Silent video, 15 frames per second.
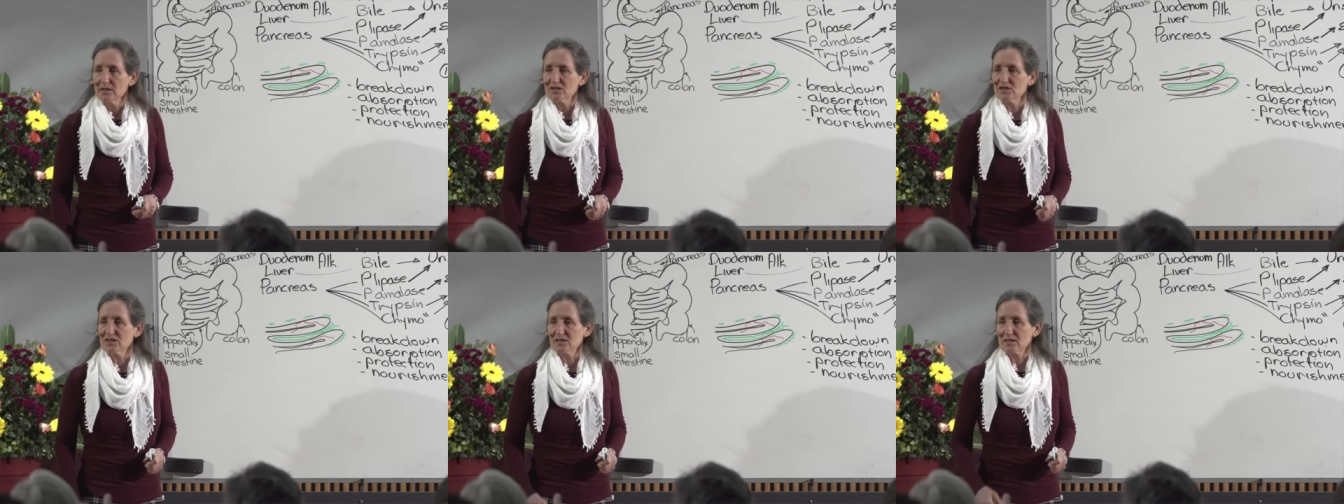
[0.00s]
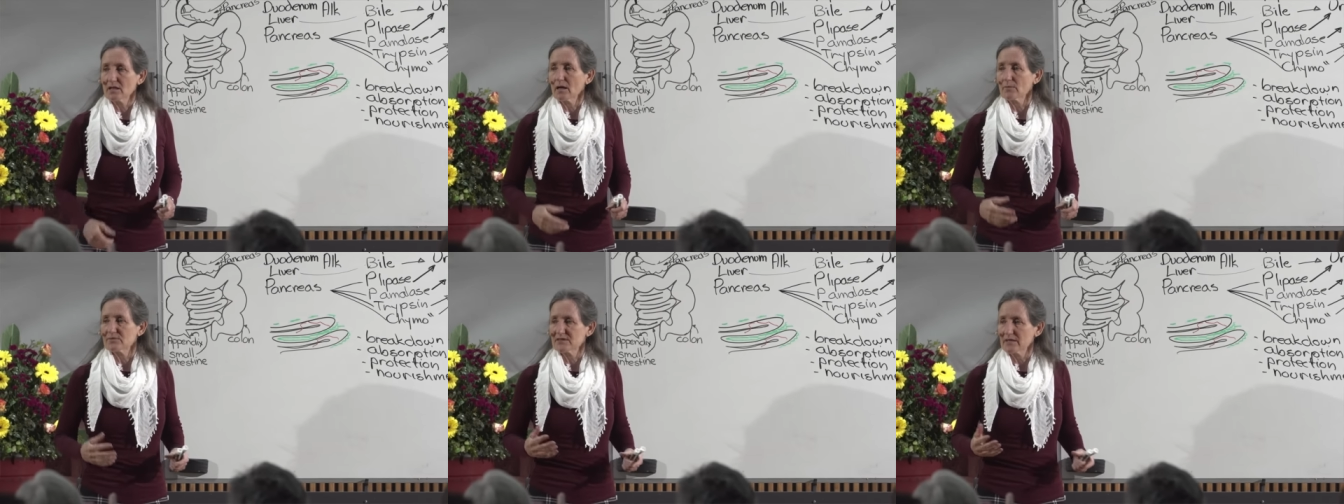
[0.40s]
She said,
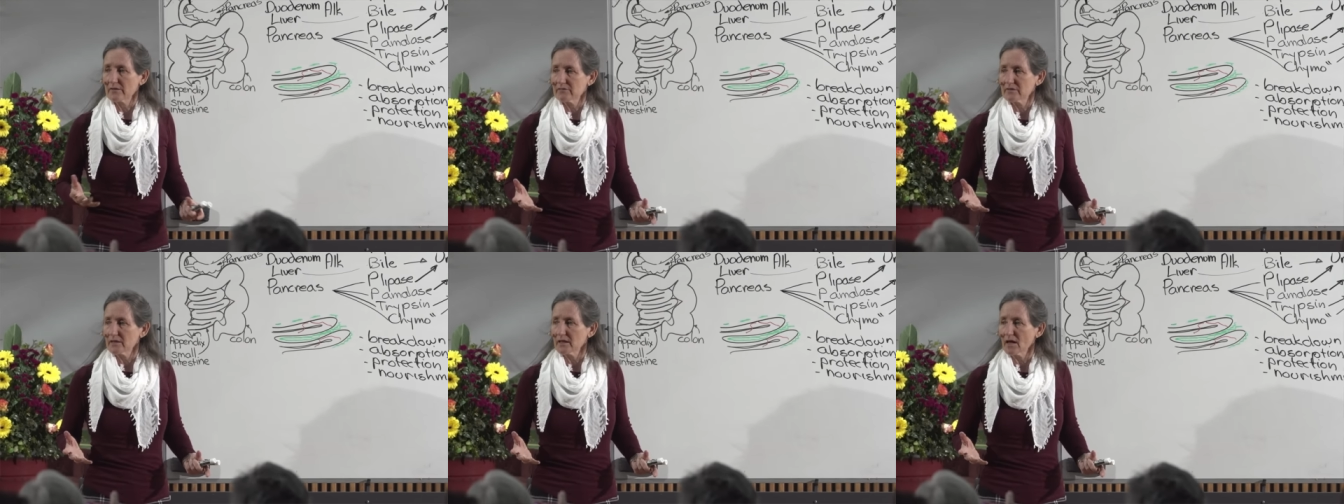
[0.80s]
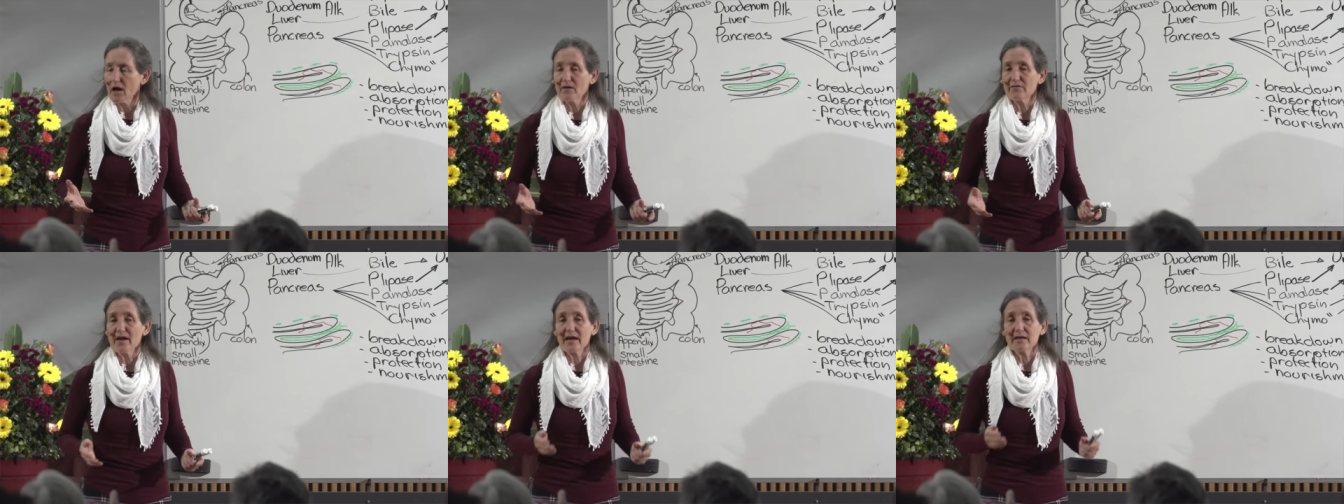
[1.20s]
I'm 70,
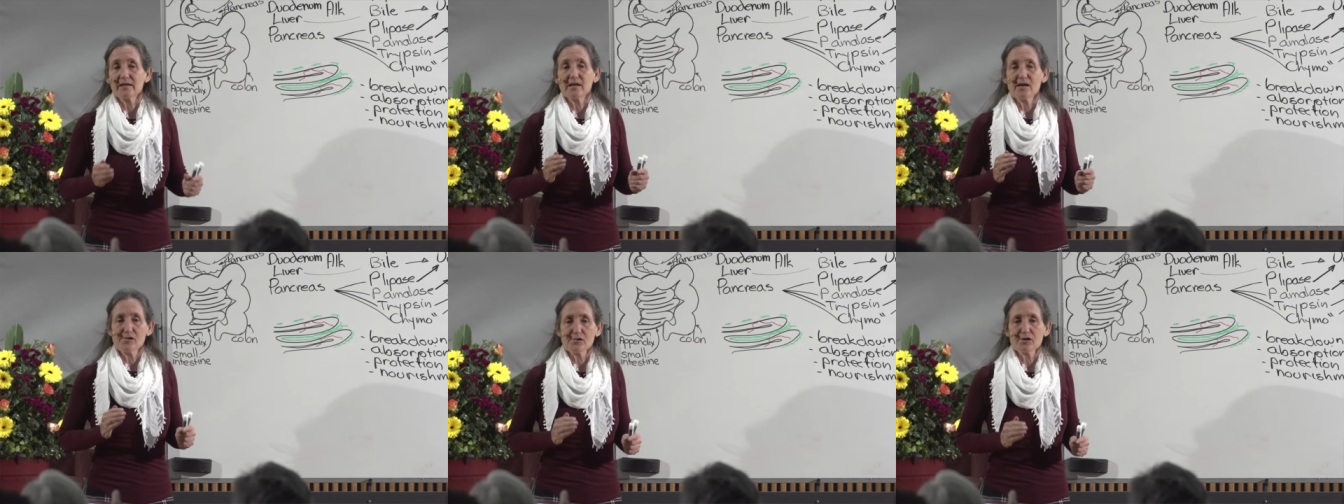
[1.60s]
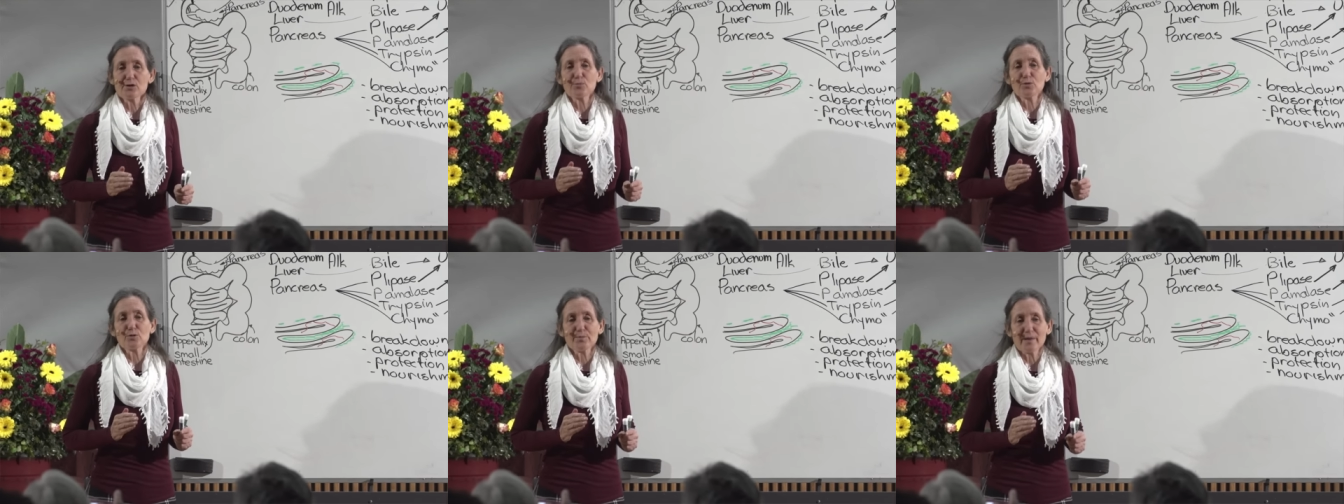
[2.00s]
I've had
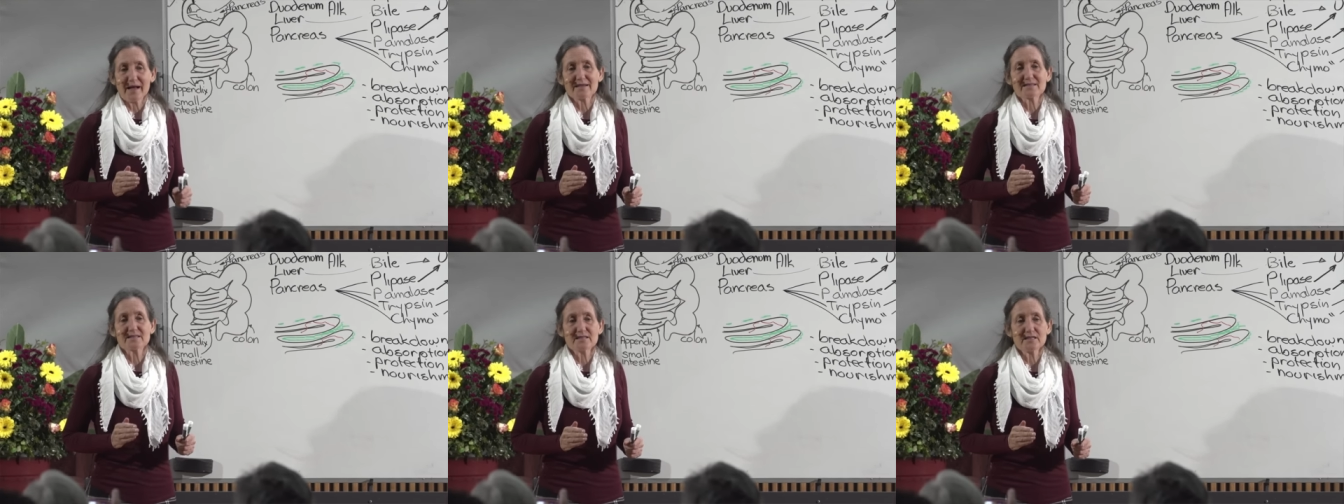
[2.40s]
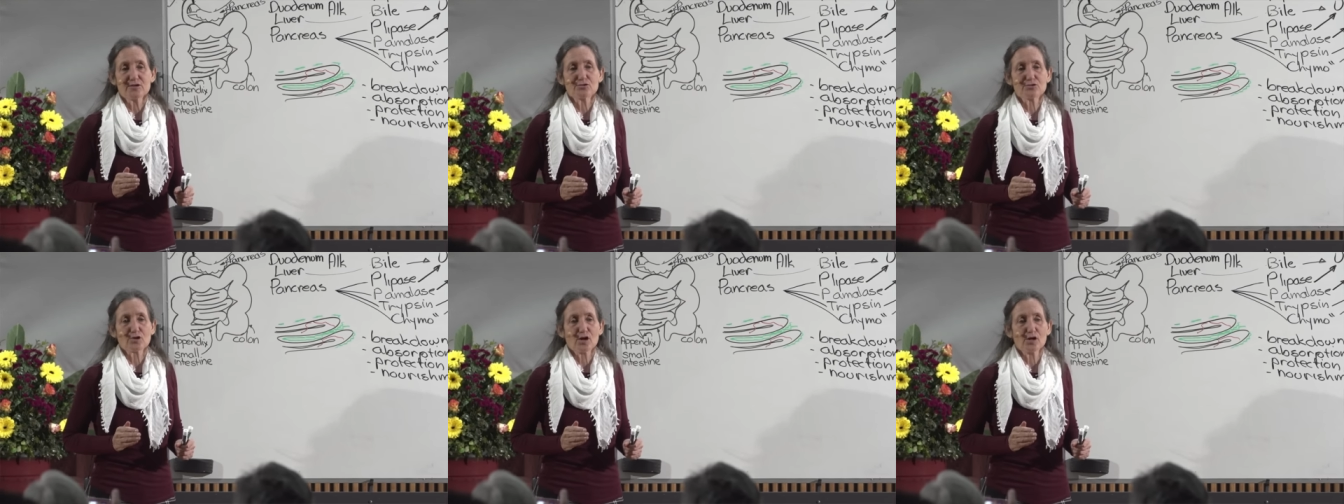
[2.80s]
irritable bowel
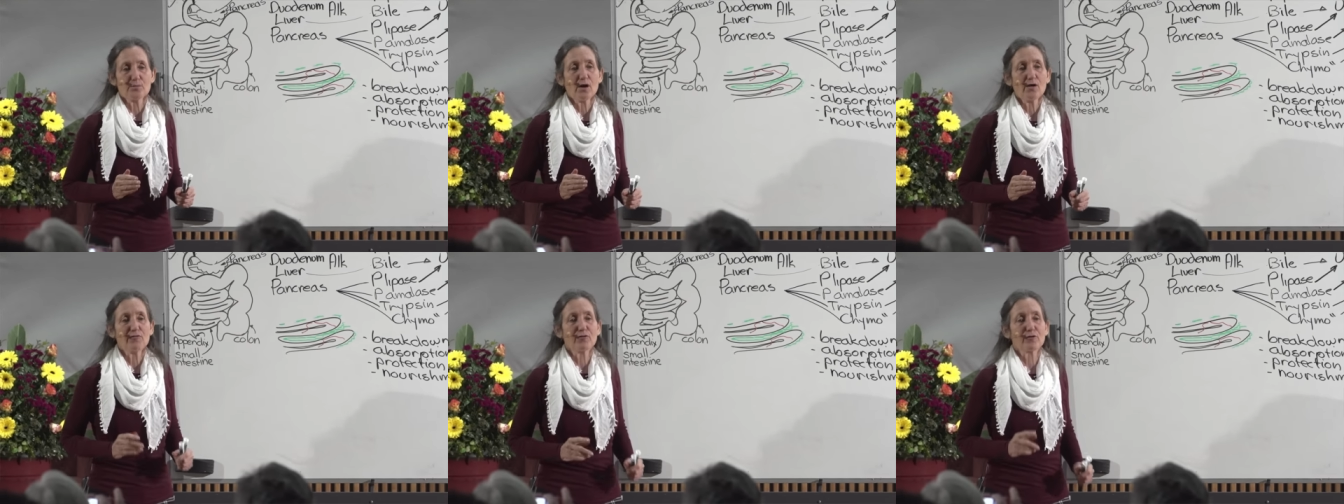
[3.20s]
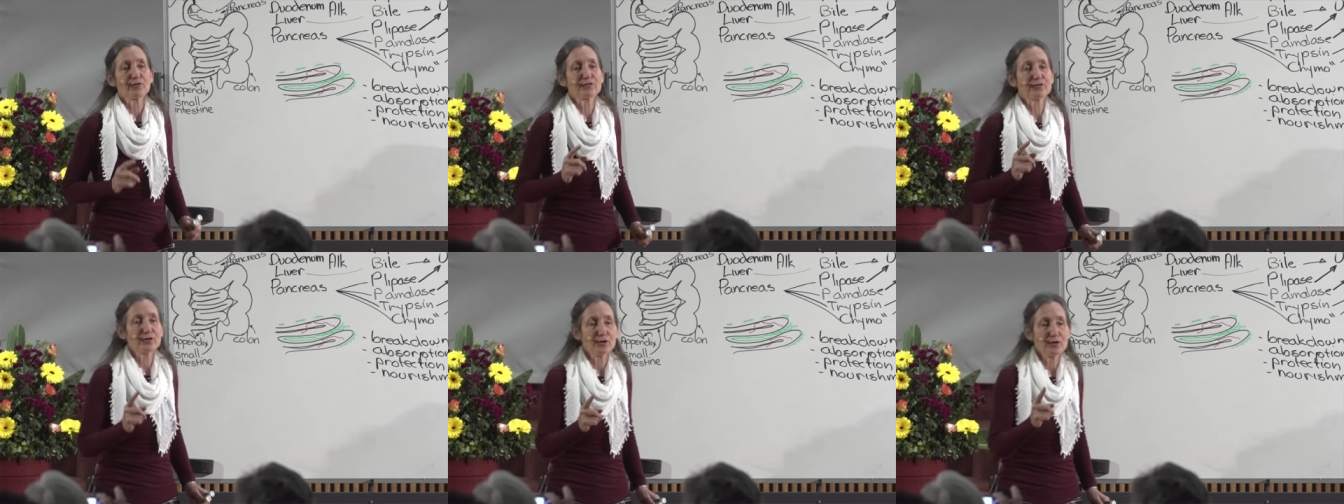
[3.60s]
syndrome for
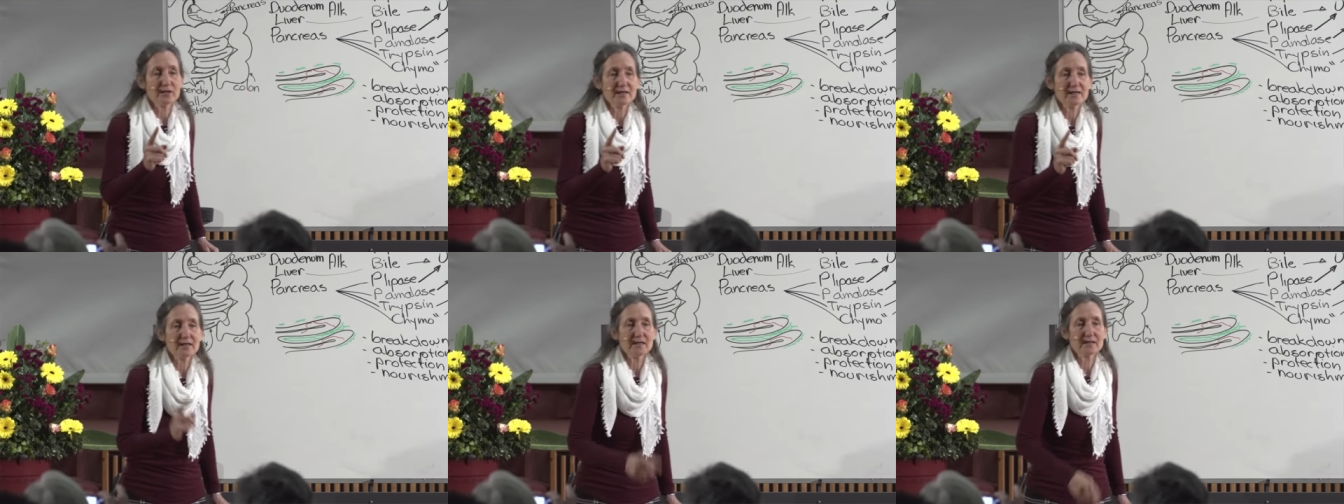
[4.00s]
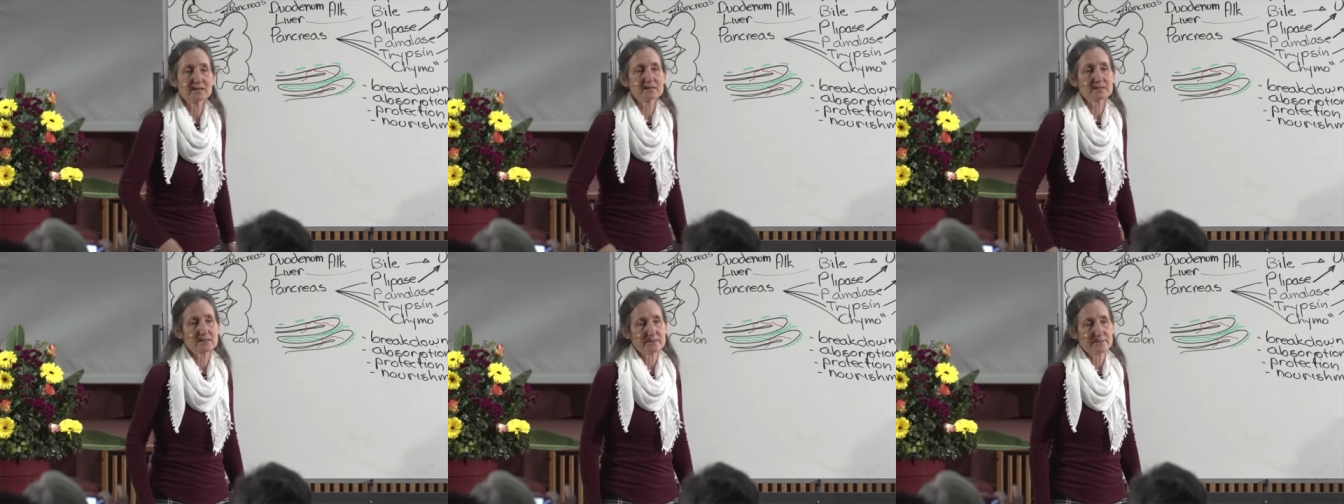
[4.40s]
30
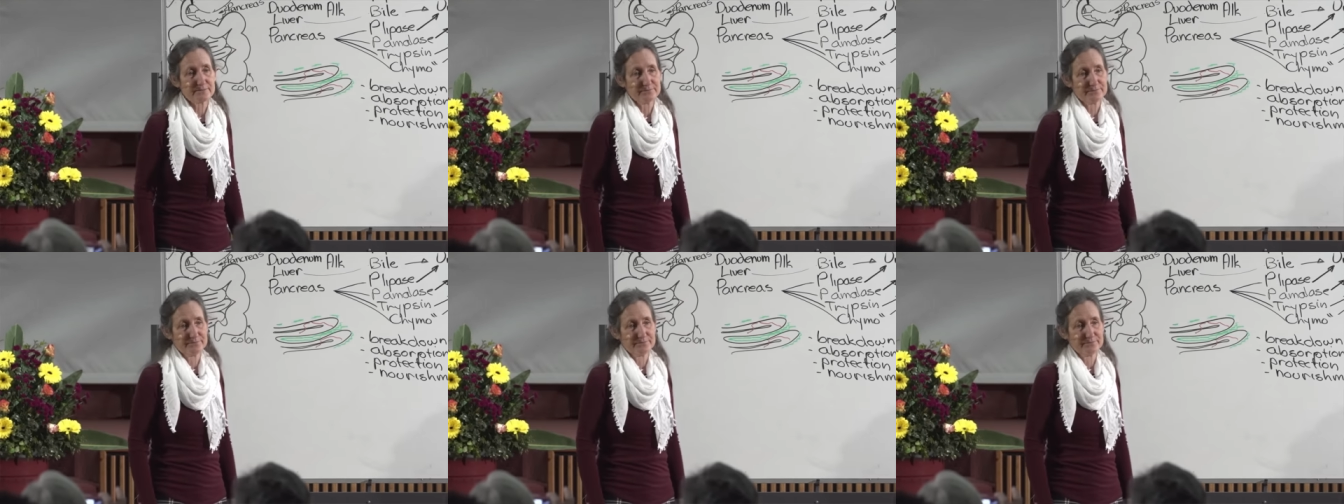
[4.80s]
years.